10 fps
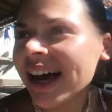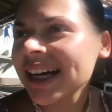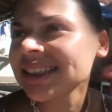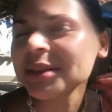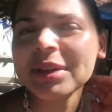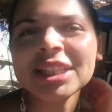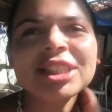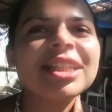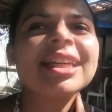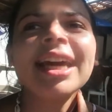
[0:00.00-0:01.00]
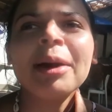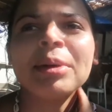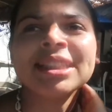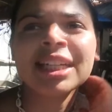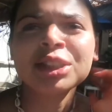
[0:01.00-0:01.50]
and I'm actually getting
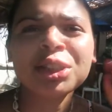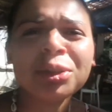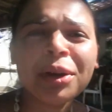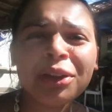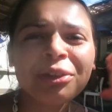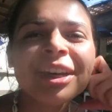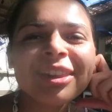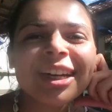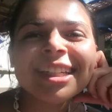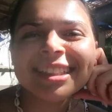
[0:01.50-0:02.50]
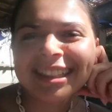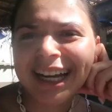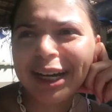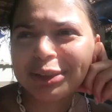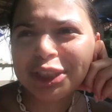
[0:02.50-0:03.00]
my tattoo at 3:30
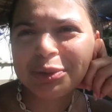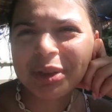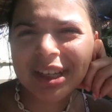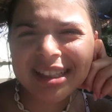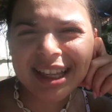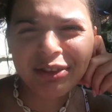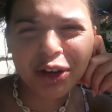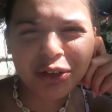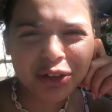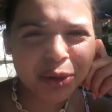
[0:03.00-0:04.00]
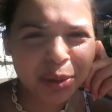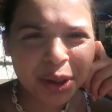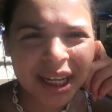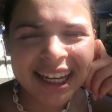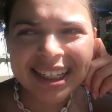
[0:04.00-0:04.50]
now, just because they've got a few
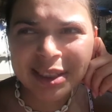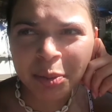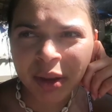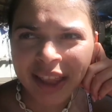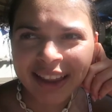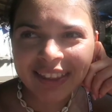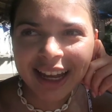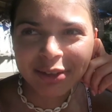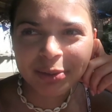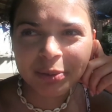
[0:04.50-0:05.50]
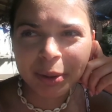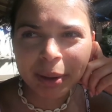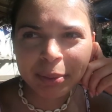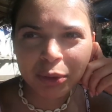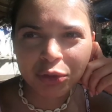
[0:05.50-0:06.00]
bookings, but then they're a
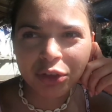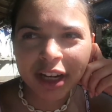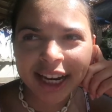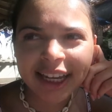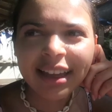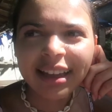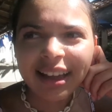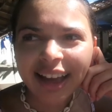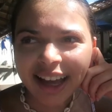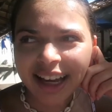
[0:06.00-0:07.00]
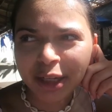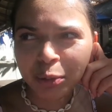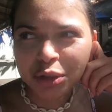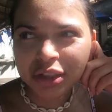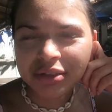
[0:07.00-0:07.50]
bit more free. And I
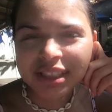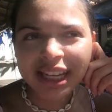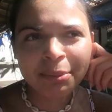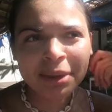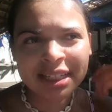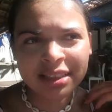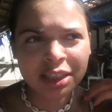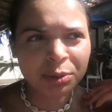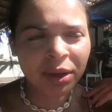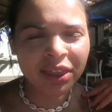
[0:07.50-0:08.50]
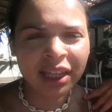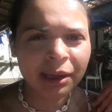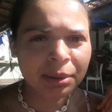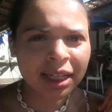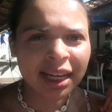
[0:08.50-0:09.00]
was going to get a massage, but I
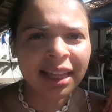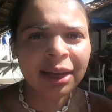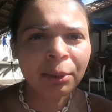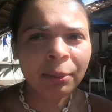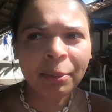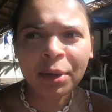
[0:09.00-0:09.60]
think I'm going to get that when we